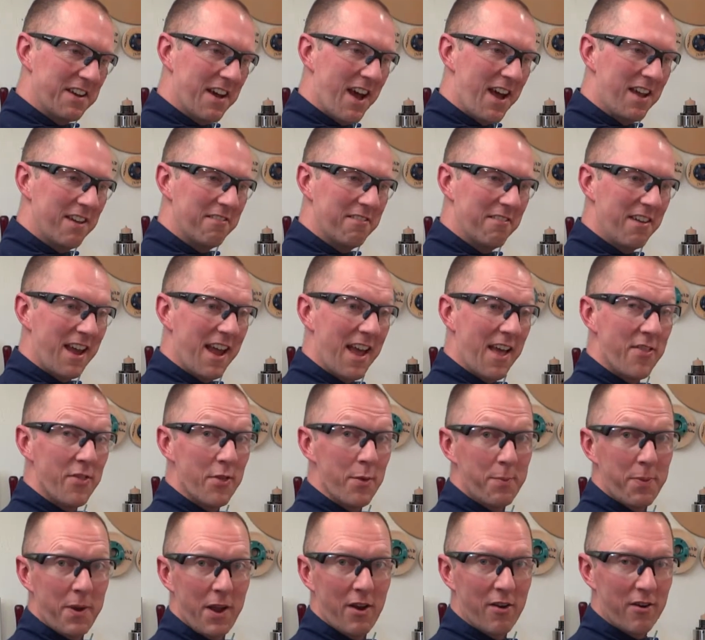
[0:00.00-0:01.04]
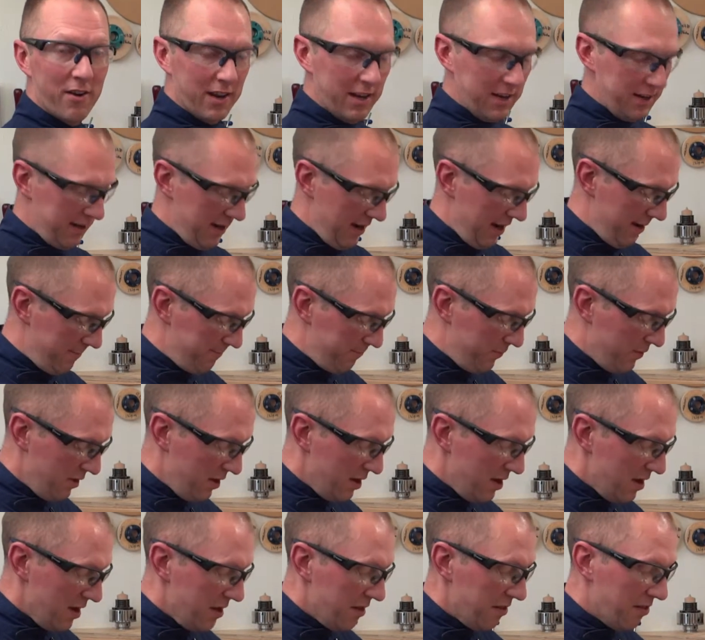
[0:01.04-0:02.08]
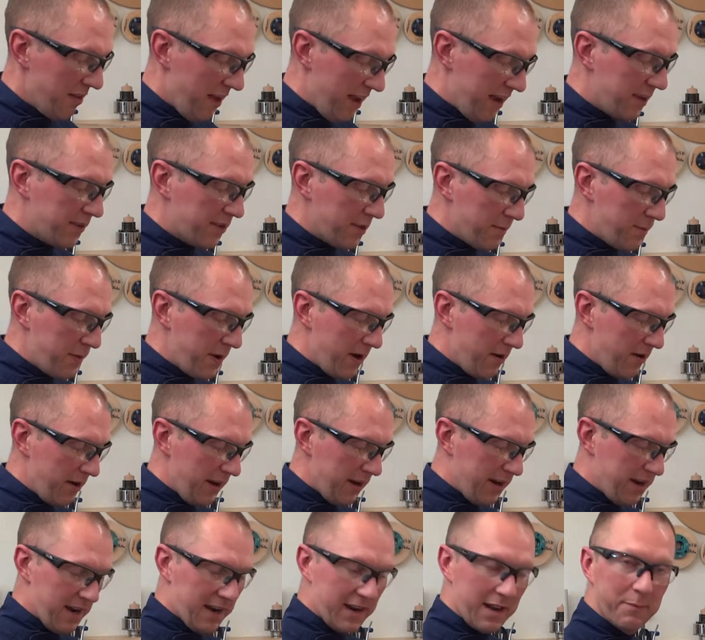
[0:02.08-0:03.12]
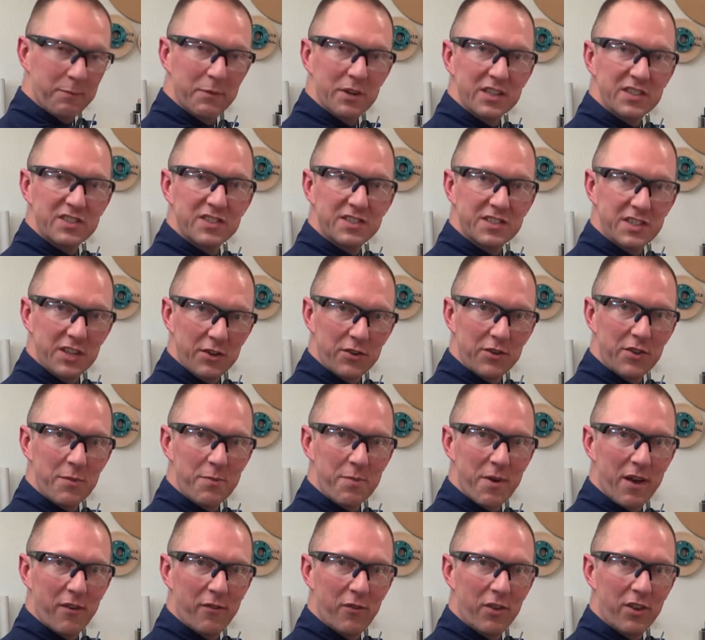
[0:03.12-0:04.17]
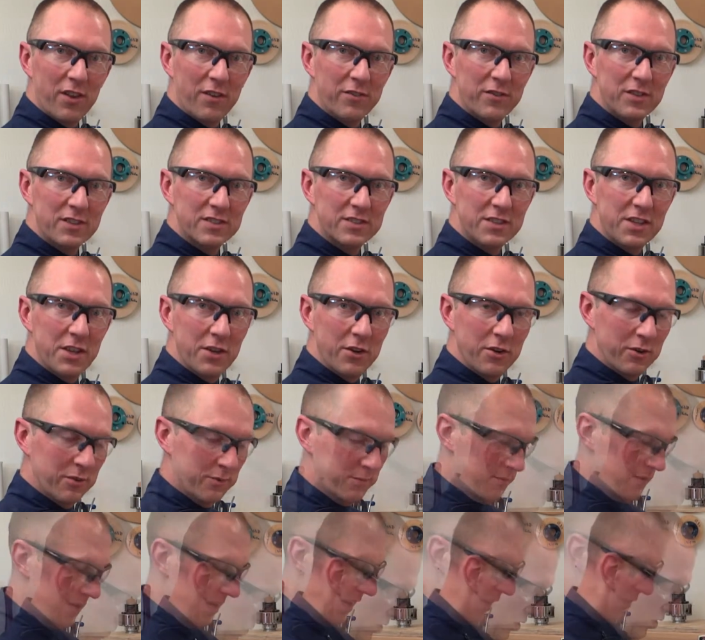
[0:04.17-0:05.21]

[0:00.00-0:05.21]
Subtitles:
cut and the paring cut. Like the paring cut, I'm going to steer the bevel of the skew.